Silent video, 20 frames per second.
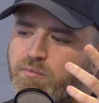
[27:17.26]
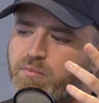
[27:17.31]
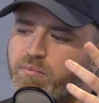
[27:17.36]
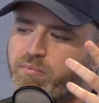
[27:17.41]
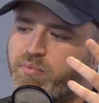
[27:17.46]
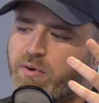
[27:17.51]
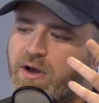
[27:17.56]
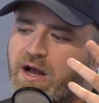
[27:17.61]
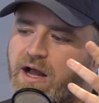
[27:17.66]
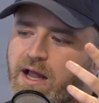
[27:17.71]

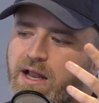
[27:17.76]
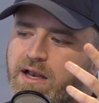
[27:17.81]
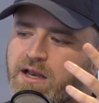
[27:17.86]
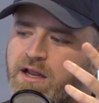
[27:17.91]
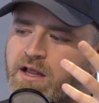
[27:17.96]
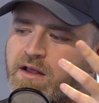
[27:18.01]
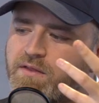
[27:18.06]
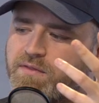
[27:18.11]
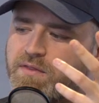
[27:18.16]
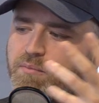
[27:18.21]
but
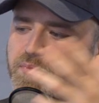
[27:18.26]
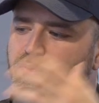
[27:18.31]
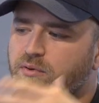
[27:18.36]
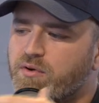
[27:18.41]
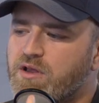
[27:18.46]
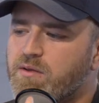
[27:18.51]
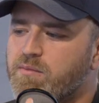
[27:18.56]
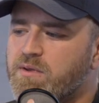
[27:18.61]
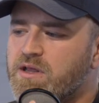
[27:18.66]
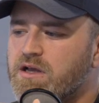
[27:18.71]
the
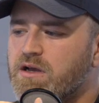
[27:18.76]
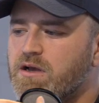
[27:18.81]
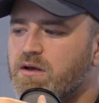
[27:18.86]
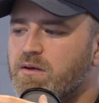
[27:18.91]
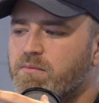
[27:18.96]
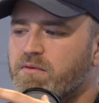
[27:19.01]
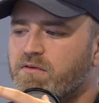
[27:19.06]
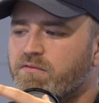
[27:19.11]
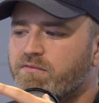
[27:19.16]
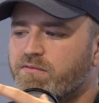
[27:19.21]

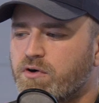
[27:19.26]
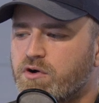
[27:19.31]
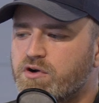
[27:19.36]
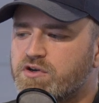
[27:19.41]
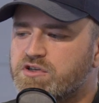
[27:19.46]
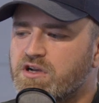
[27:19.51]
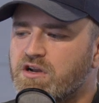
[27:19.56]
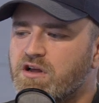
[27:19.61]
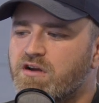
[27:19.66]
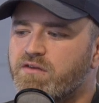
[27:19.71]
premium
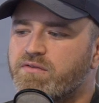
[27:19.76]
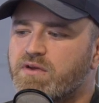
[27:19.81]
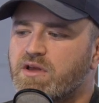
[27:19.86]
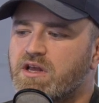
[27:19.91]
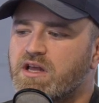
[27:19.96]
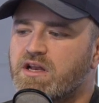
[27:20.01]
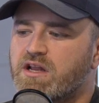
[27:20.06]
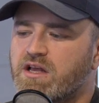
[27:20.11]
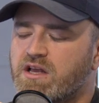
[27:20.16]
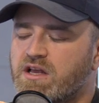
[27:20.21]
version of
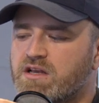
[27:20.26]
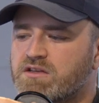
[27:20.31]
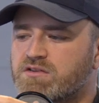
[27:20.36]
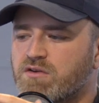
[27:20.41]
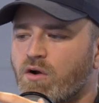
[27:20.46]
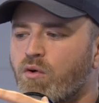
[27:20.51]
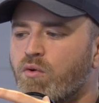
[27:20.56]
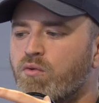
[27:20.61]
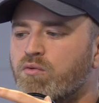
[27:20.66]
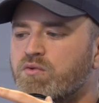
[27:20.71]
it is
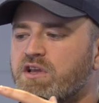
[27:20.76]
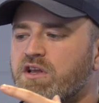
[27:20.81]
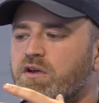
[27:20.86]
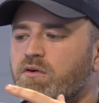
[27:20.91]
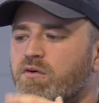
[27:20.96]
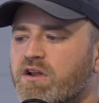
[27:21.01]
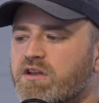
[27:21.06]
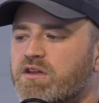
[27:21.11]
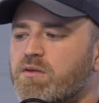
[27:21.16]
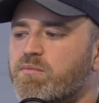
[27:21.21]
only
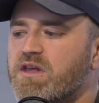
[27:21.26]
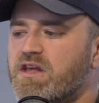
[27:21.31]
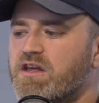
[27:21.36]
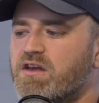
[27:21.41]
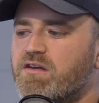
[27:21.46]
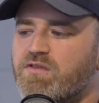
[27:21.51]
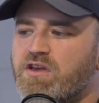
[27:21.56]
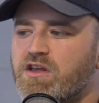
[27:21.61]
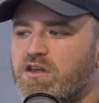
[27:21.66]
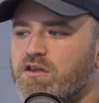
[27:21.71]
going to be
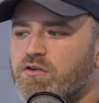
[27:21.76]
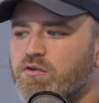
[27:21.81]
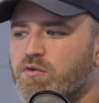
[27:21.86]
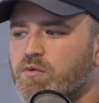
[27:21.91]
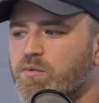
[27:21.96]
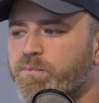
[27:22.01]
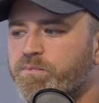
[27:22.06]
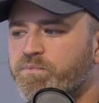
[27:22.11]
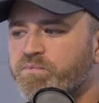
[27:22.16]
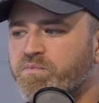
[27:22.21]
giving
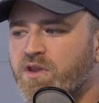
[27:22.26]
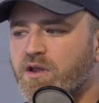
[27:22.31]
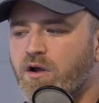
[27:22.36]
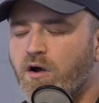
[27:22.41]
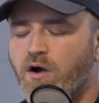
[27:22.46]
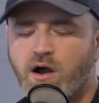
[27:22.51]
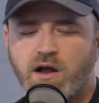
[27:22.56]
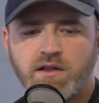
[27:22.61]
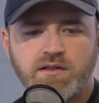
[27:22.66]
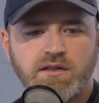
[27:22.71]
you
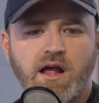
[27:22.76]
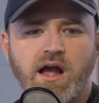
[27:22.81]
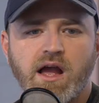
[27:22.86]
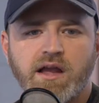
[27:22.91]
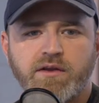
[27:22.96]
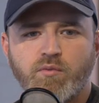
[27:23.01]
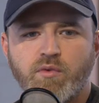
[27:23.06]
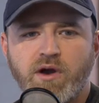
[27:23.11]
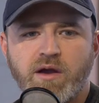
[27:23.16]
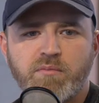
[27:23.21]

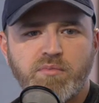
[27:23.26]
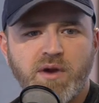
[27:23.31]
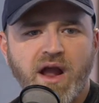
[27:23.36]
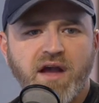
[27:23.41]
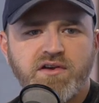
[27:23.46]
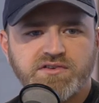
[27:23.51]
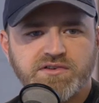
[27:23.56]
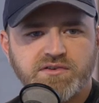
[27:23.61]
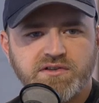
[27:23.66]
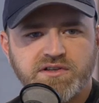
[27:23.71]
online web
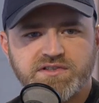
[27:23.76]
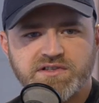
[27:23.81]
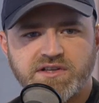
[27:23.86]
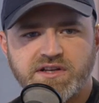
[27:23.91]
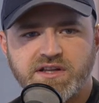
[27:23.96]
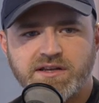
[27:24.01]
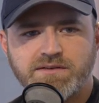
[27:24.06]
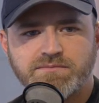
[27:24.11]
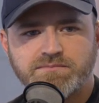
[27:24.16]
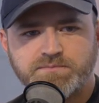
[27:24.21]
browser
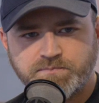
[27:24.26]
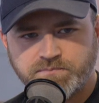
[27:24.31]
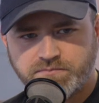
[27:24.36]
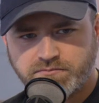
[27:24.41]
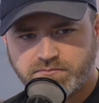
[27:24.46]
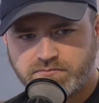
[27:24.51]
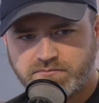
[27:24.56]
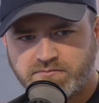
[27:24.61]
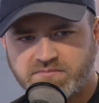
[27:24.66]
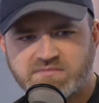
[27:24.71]
listening
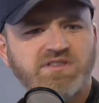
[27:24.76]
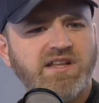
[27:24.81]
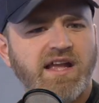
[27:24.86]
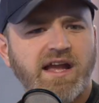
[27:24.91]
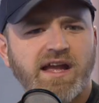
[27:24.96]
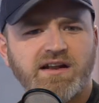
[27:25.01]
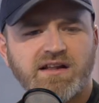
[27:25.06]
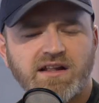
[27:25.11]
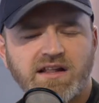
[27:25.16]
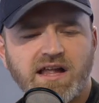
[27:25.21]

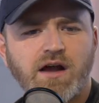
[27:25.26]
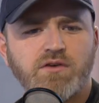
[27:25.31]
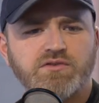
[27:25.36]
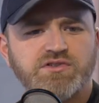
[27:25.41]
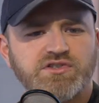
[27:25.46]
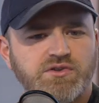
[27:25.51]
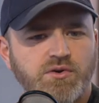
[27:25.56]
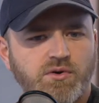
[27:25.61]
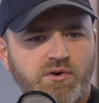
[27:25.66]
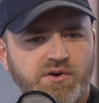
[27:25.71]
and cloud
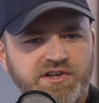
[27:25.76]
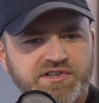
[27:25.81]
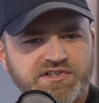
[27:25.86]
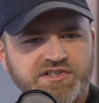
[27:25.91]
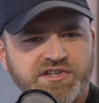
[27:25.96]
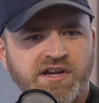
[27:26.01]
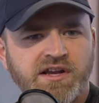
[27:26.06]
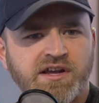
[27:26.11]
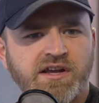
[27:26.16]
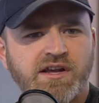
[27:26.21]

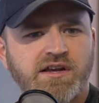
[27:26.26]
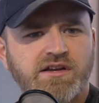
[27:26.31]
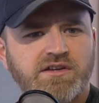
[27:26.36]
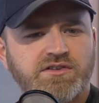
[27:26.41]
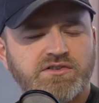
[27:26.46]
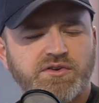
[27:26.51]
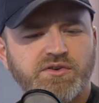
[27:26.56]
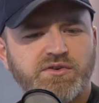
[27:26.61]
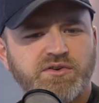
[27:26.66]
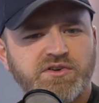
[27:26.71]
storage,
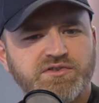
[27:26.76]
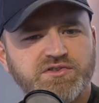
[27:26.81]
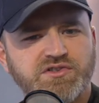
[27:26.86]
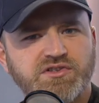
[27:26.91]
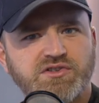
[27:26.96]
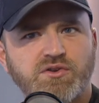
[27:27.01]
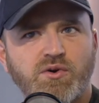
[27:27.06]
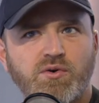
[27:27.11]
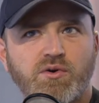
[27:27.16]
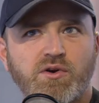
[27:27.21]
so you can
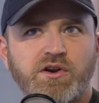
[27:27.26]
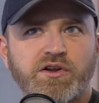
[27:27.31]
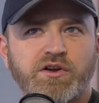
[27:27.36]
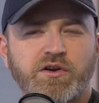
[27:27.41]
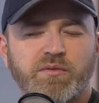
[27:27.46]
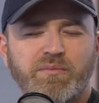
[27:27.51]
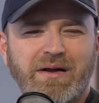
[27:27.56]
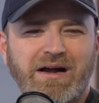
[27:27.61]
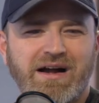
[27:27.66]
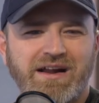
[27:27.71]
store
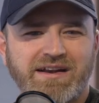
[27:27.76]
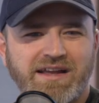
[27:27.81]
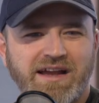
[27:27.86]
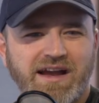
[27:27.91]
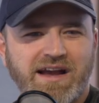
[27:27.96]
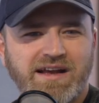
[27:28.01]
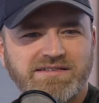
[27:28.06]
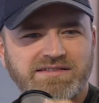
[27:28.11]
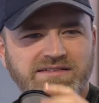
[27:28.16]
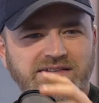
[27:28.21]
your
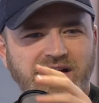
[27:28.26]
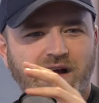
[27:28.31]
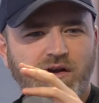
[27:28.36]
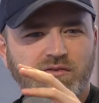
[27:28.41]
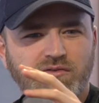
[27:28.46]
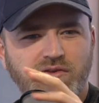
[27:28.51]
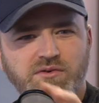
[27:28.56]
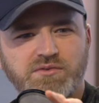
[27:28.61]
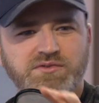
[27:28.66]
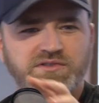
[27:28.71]
podcast
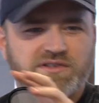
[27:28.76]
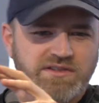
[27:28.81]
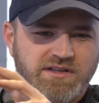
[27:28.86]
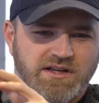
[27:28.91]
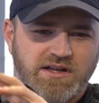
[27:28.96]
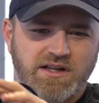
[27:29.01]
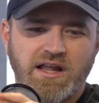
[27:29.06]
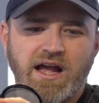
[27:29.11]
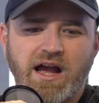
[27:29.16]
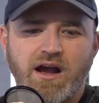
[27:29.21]
downloads in the
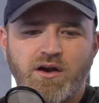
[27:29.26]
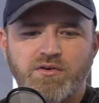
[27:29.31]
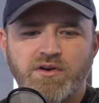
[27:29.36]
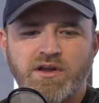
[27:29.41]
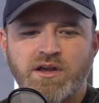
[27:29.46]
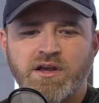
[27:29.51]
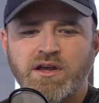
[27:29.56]
cloud.